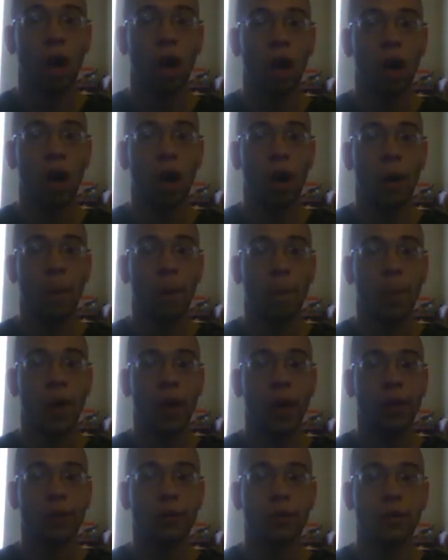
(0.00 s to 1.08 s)

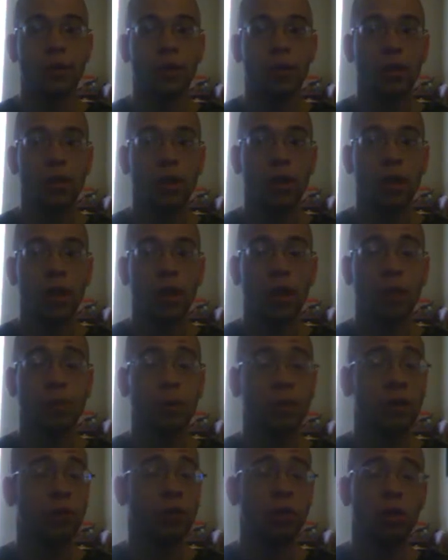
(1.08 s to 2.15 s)
but
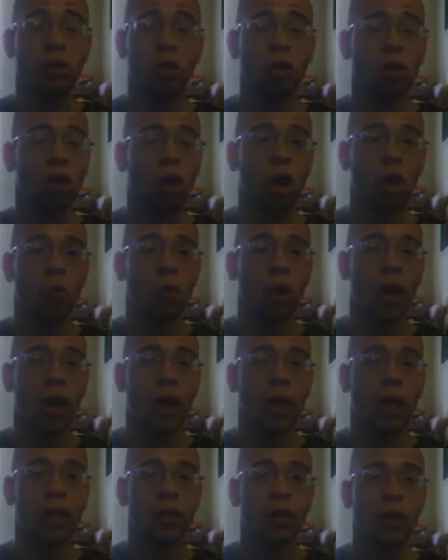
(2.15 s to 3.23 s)
especially from Yu-Gi-Oh card
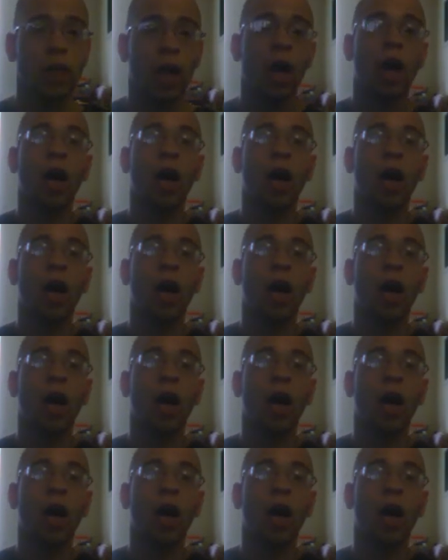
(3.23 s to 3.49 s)
wise,